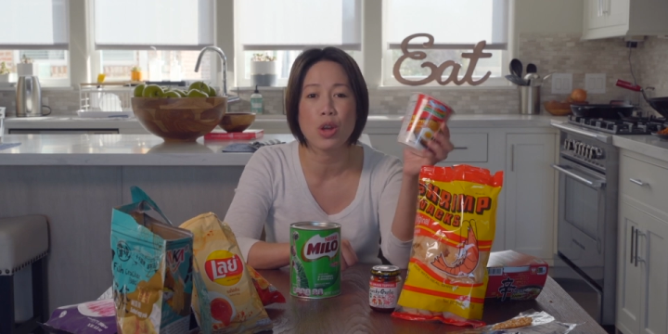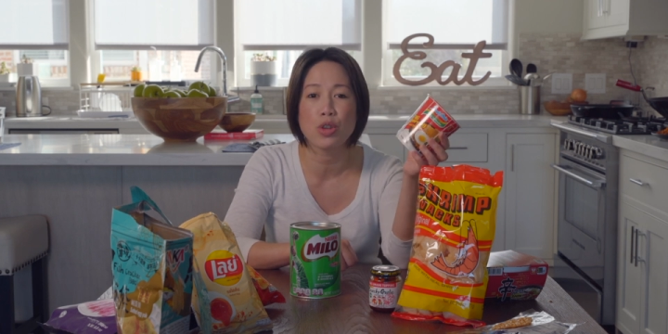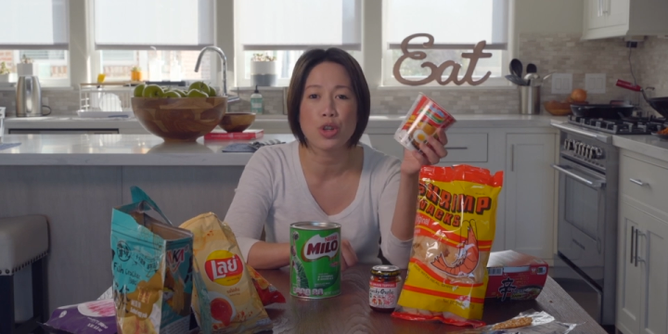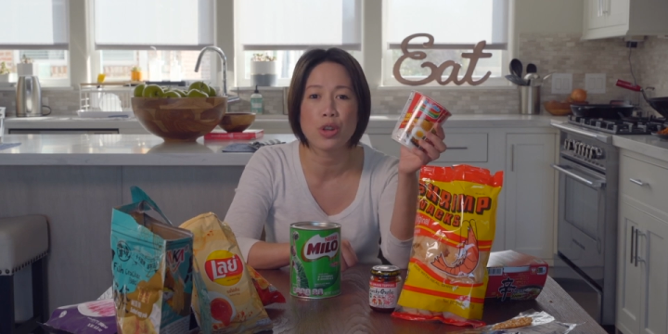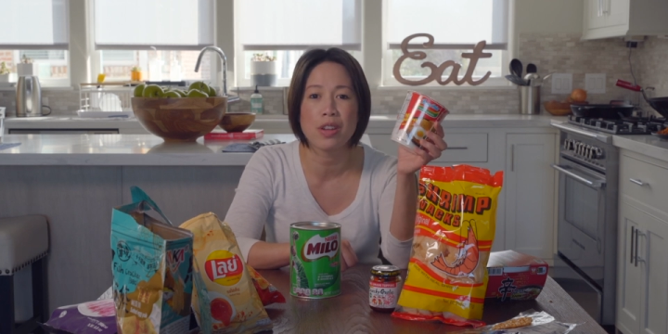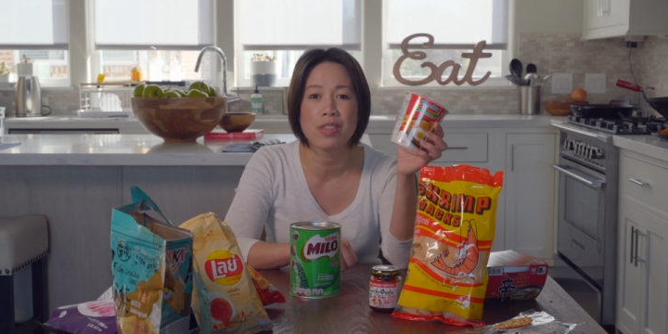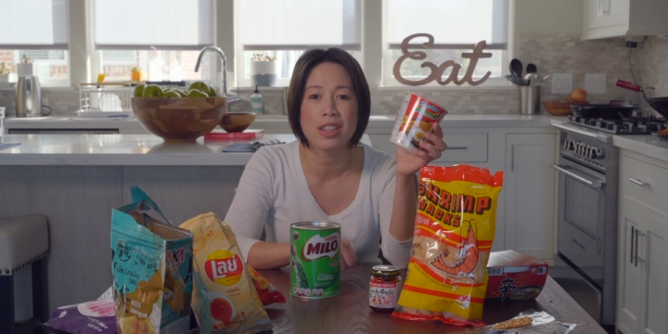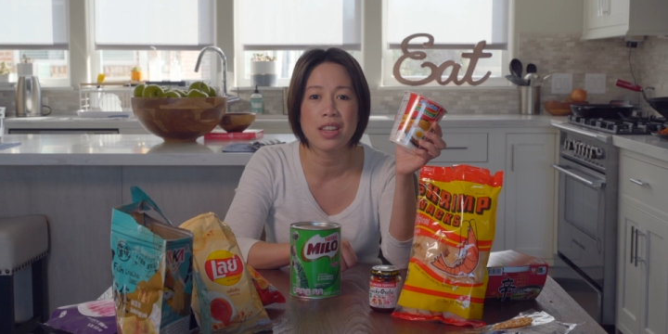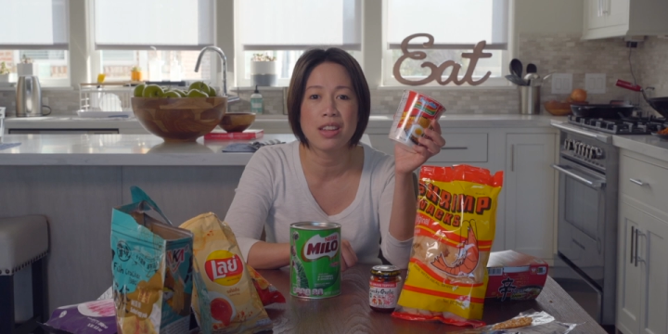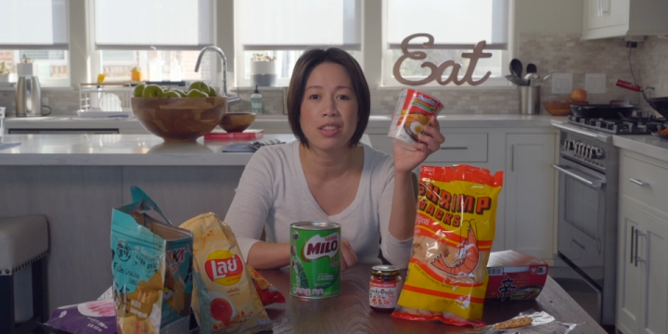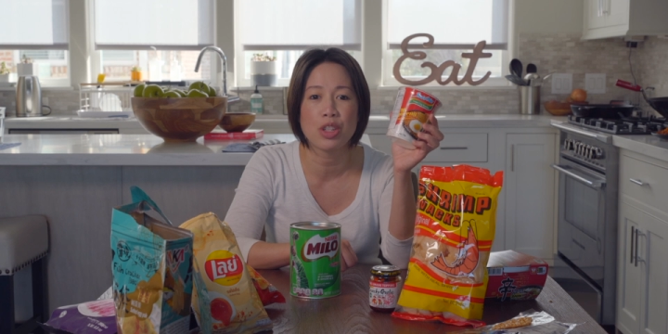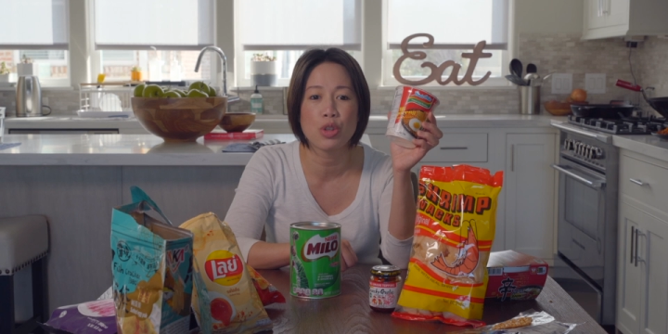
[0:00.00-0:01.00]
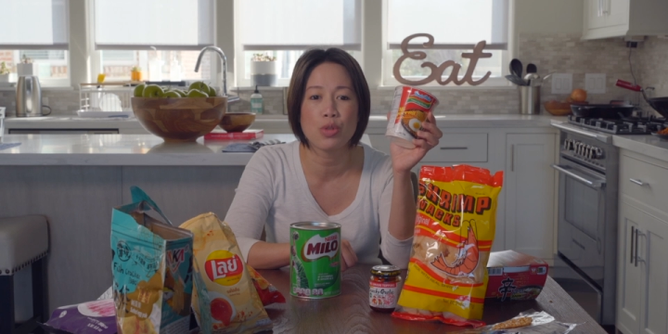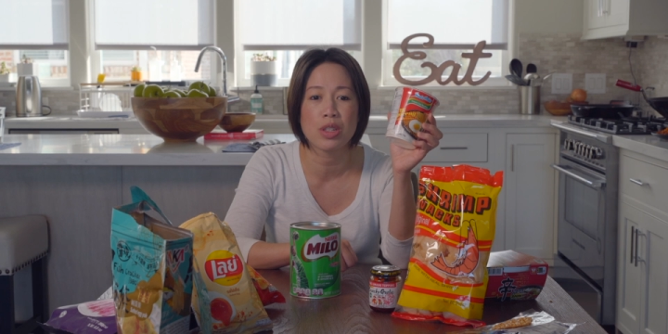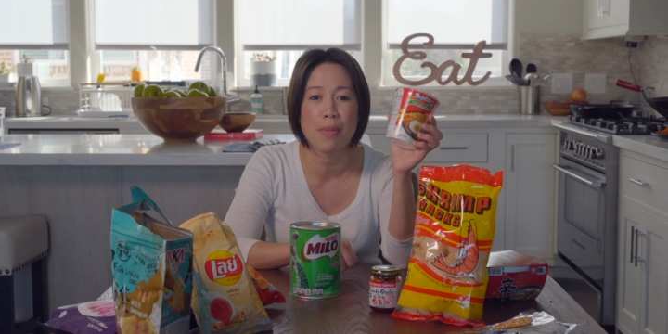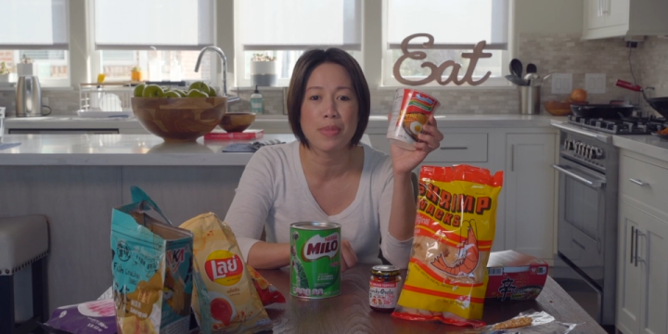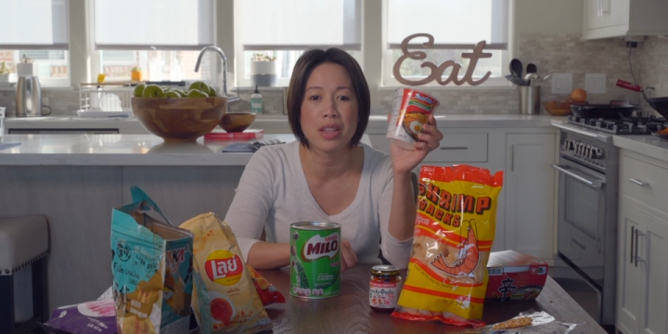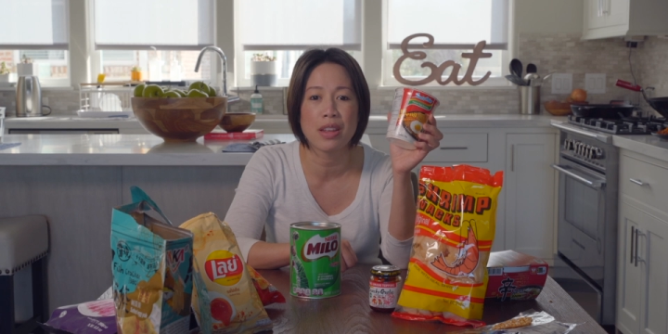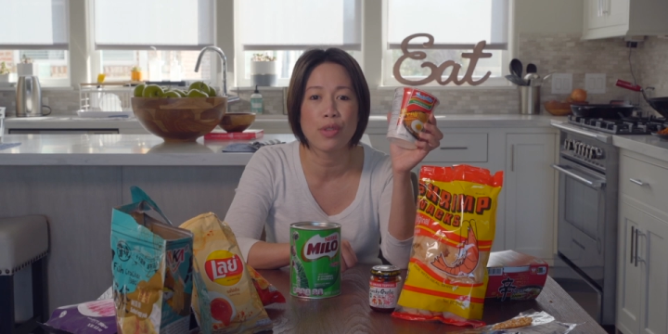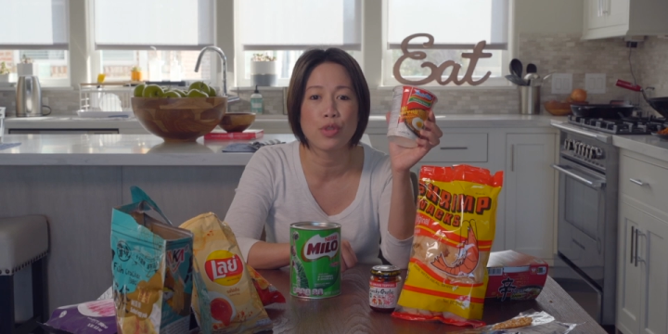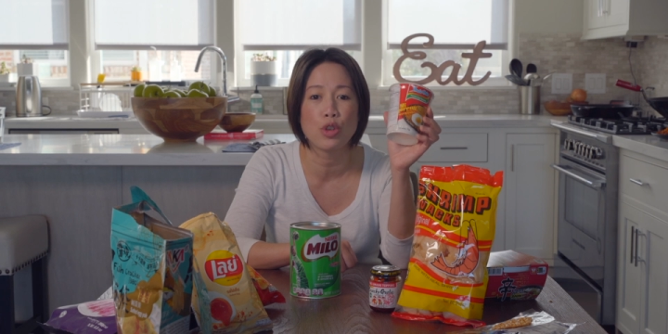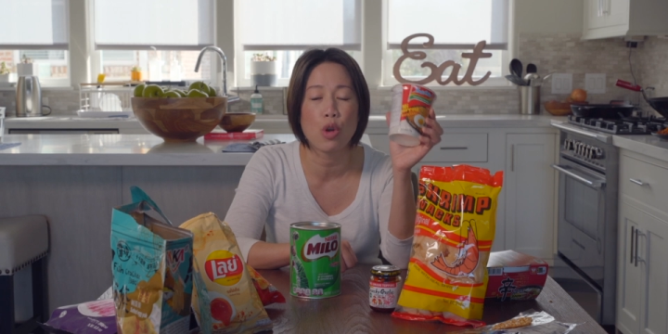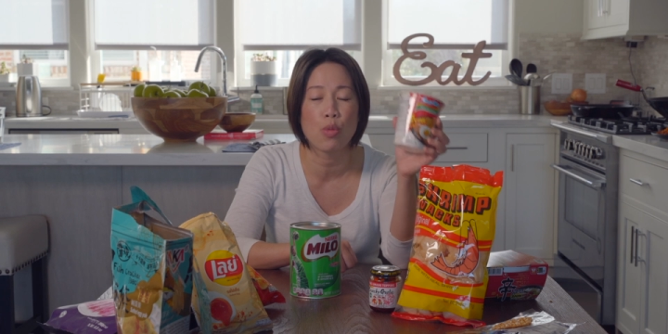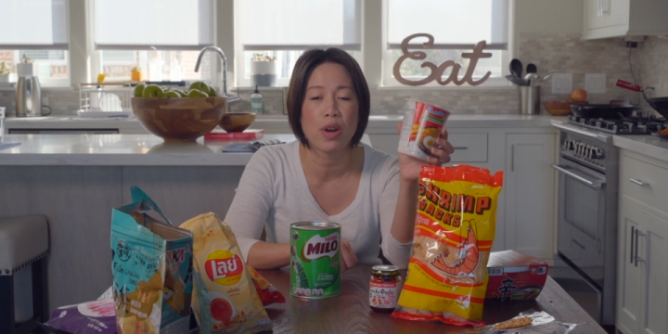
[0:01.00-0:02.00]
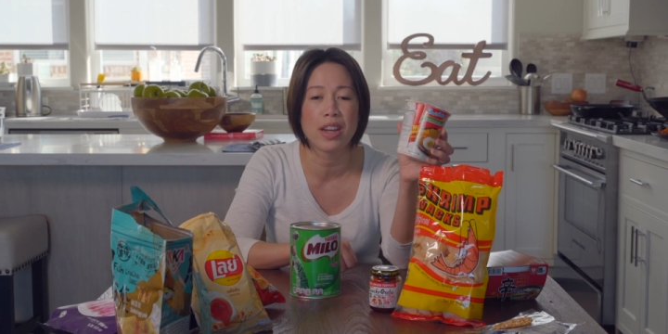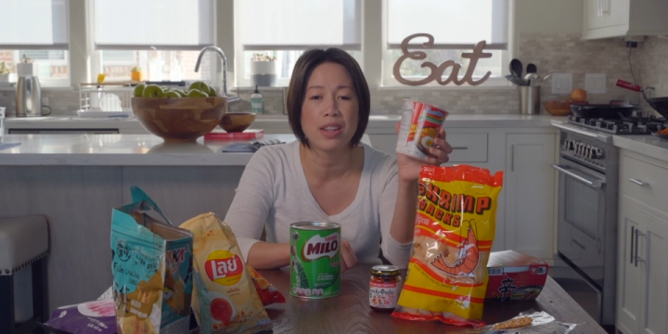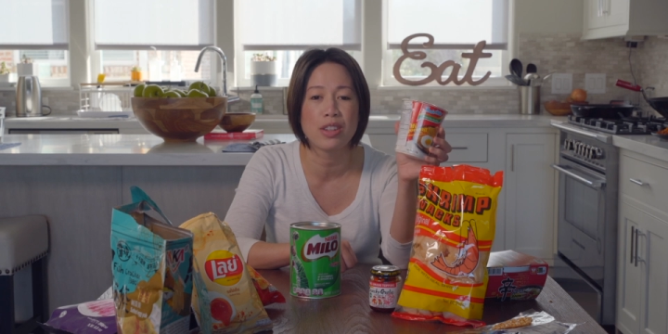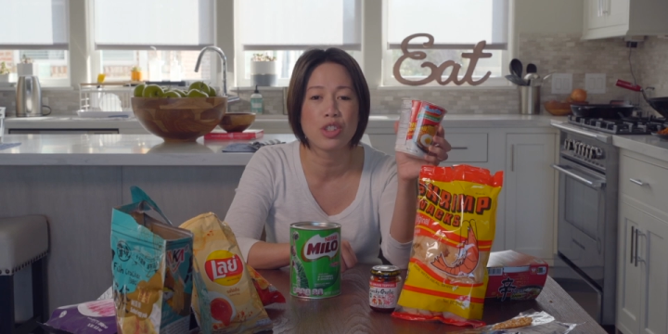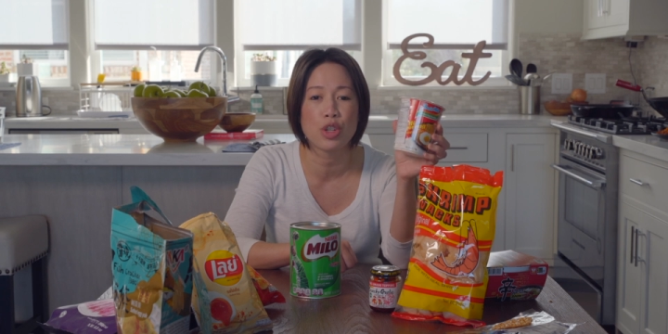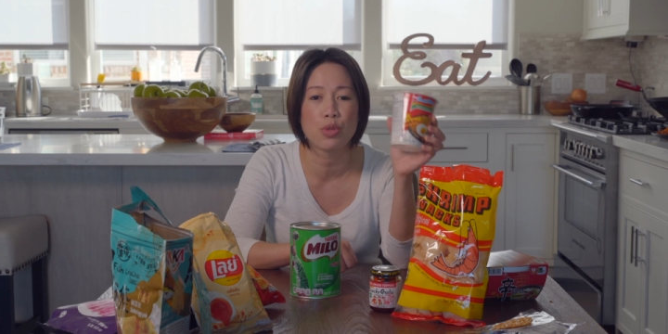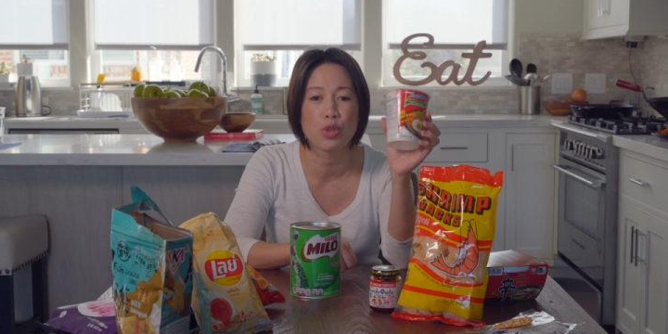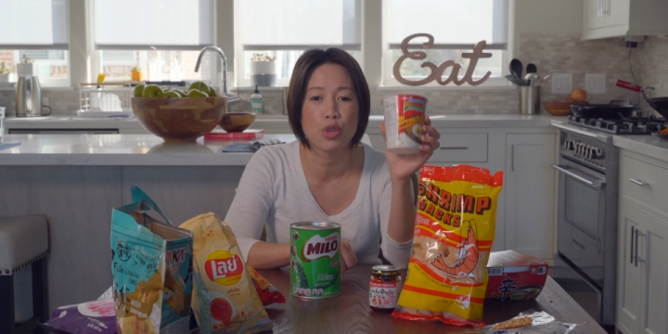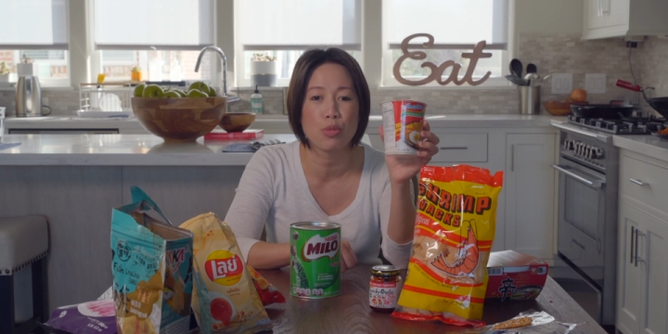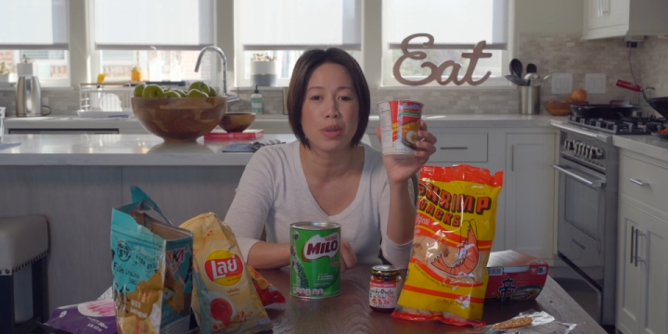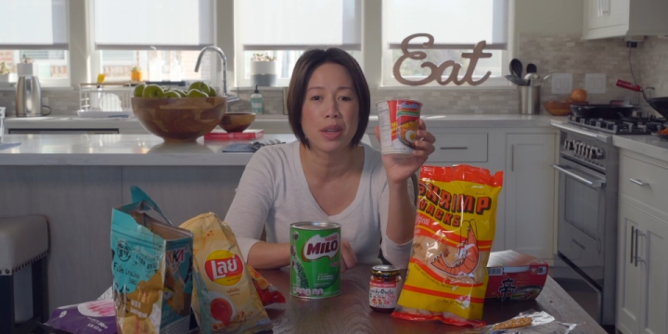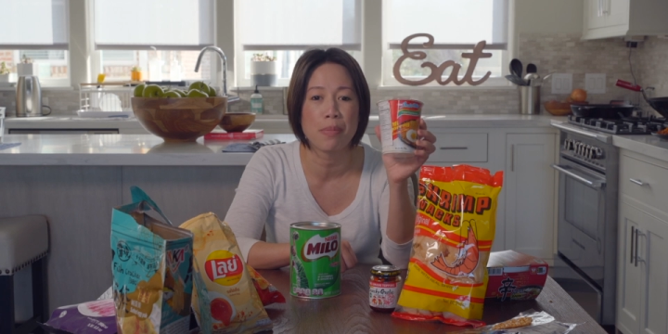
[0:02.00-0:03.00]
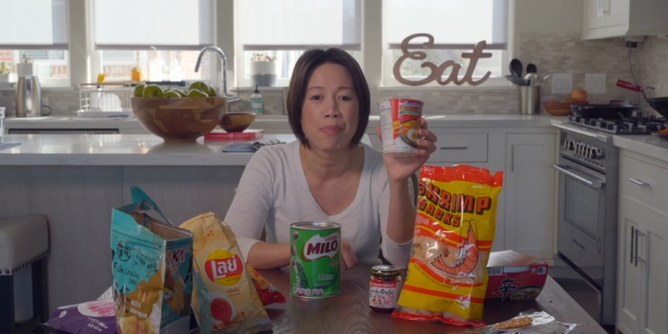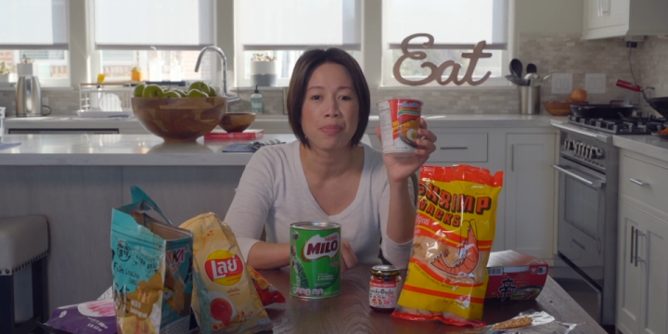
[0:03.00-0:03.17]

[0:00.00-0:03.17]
alternative to something if you don't want it too soupy.